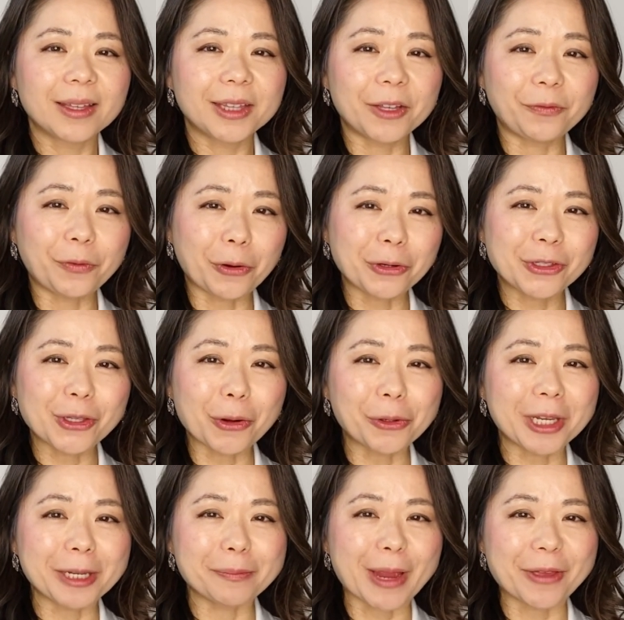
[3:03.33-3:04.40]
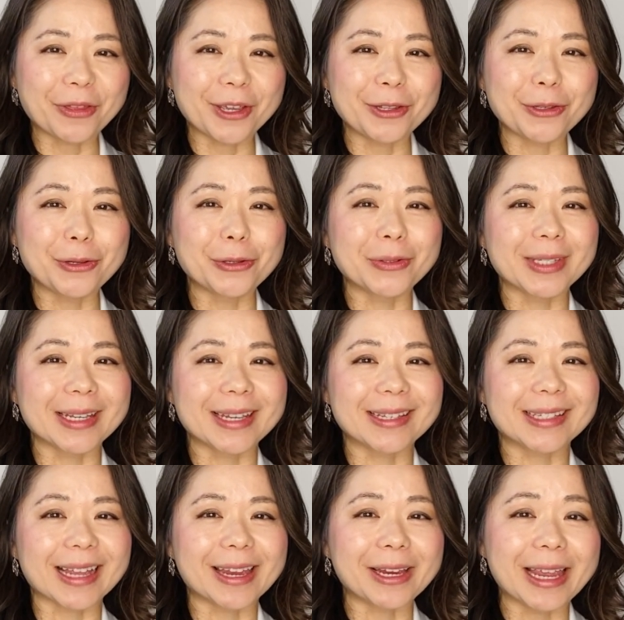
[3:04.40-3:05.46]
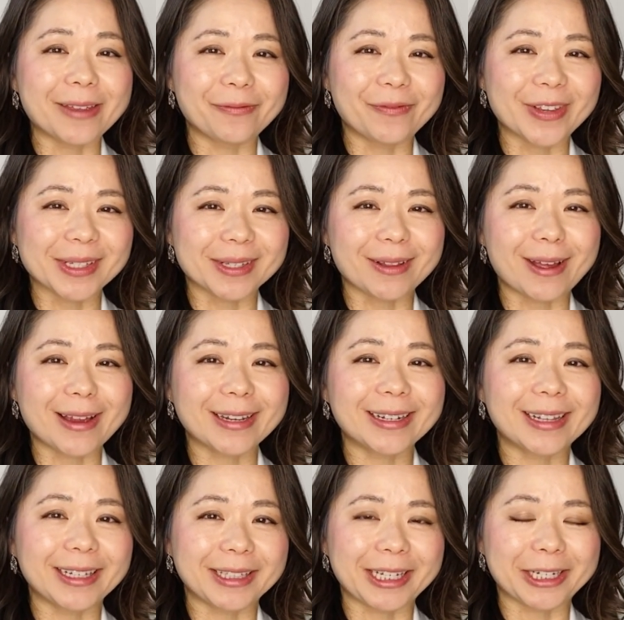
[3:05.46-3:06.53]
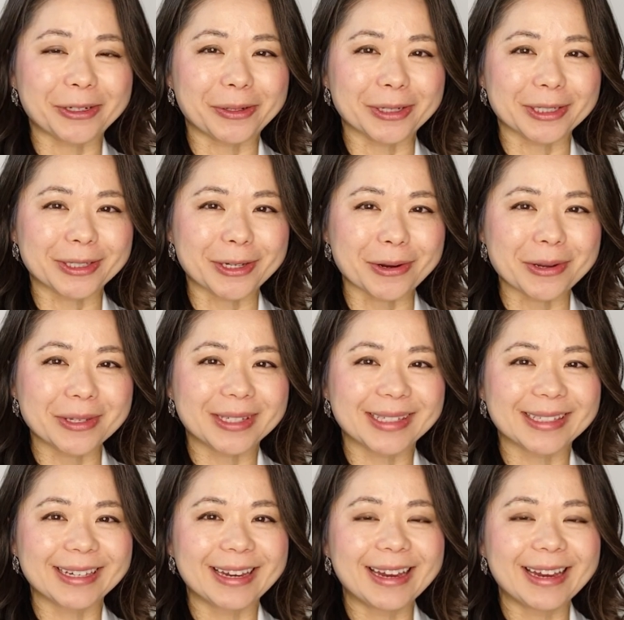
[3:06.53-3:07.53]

The first soaking method uses Invisalign cleaning crystals.